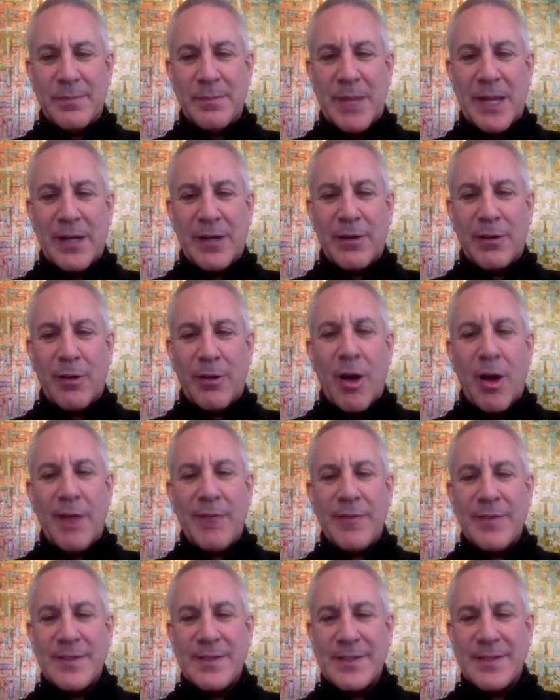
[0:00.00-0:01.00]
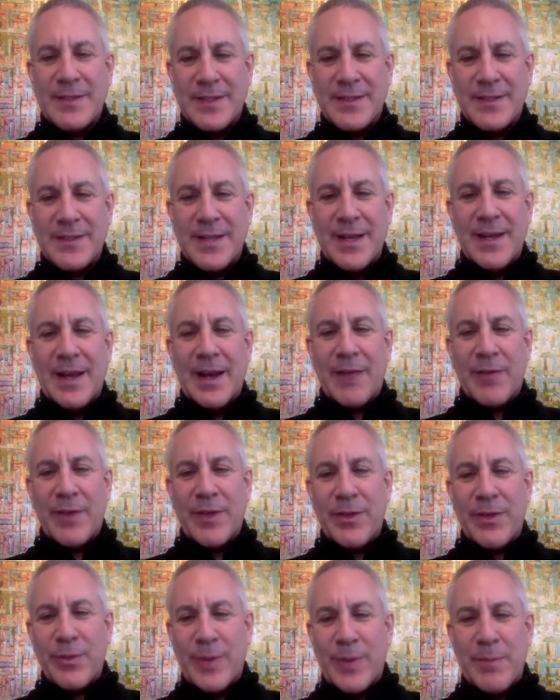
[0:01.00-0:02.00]
medical offices
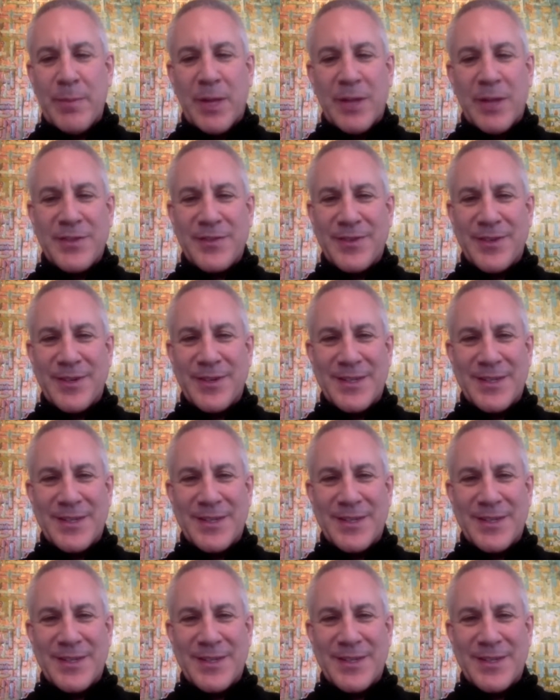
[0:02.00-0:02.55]
every 3 months,